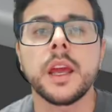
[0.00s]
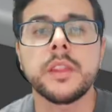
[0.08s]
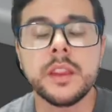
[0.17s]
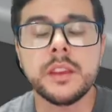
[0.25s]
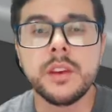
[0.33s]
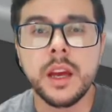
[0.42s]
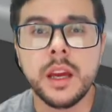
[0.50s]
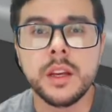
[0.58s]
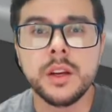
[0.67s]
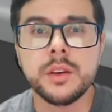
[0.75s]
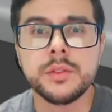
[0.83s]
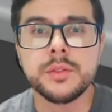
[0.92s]
in this
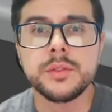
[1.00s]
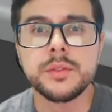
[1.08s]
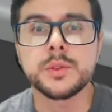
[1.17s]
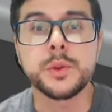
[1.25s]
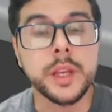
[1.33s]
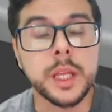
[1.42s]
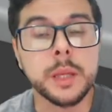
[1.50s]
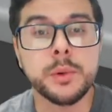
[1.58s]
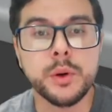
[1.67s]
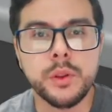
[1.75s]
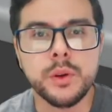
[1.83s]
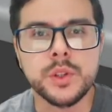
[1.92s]
kind of 3D
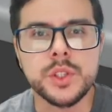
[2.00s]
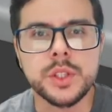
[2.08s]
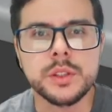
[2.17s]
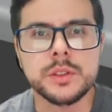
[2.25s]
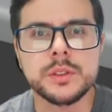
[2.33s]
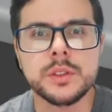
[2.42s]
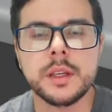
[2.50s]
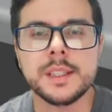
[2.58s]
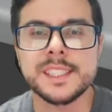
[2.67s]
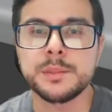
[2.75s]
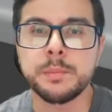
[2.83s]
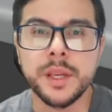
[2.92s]
productions,
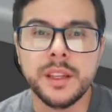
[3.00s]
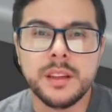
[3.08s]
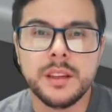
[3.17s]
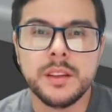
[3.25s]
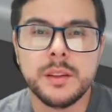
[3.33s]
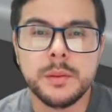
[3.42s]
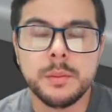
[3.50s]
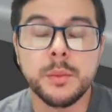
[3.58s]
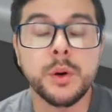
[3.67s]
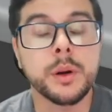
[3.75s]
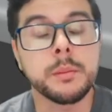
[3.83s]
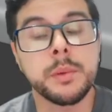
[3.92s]
speed is
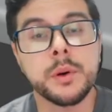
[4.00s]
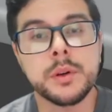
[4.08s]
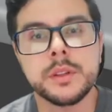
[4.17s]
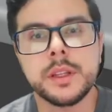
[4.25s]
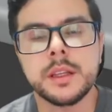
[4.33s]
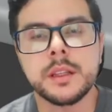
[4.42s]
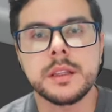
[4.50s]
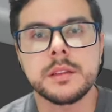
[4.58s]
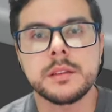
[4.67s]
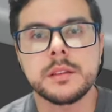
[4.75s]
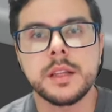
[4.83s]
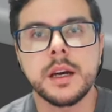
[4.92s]
more important
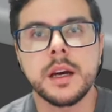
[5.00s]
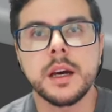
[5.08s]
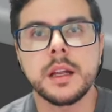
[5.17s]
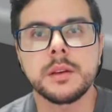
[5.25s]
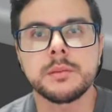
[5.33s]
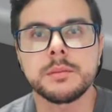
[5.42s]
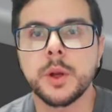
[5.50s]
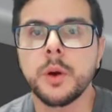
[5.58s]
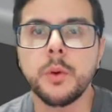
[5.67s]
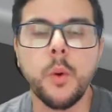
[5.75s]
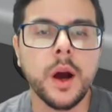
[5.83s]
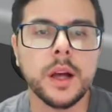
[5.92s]
than
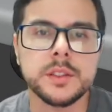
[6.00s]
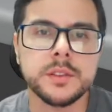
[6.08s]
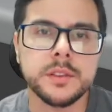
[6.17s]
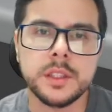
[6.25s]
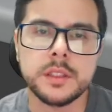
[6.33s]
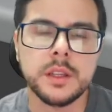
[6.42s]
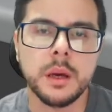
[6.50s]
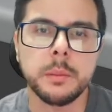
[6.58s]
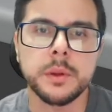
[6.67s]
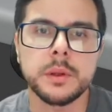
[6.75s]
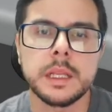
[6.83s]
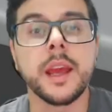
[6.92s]
watts, for
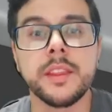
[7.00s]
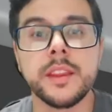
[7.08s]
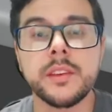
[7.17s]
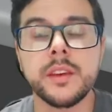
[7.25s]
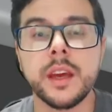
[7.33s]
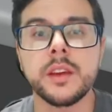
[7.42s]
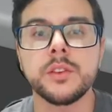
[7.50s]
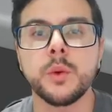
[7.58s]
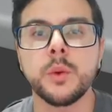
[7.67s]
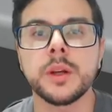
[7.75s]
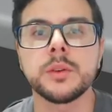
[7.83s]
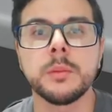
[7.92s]
example. In this case,
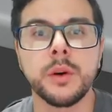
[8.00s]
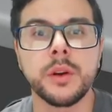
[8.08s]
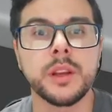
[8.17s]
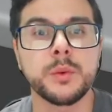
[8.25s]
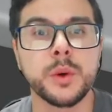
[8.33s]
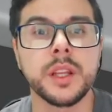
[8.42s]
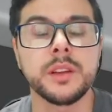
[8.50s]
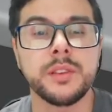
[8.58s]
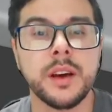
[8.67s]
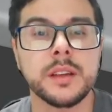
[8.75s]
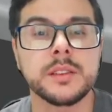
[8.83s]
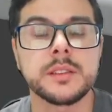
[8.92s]
you want to model really
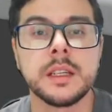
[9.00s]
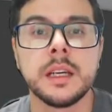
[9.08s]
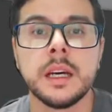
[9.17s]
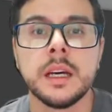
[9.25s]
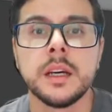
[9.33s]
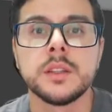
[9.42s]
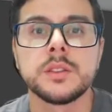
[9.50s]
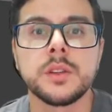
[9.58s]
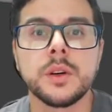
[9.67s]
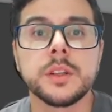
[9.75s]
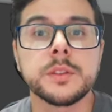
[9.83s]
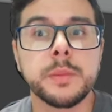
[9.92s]
fast.
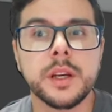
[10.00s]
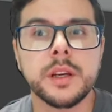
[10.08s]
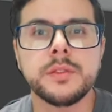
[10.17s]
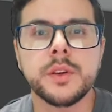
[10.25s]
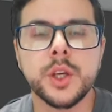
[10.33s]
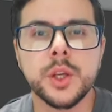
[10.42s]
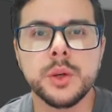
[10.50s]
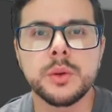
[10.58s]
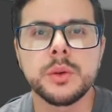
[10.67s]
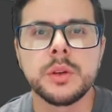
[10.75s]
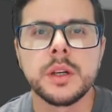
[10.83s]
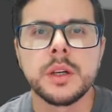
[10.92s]
So it's better for
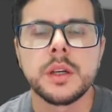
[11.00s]
you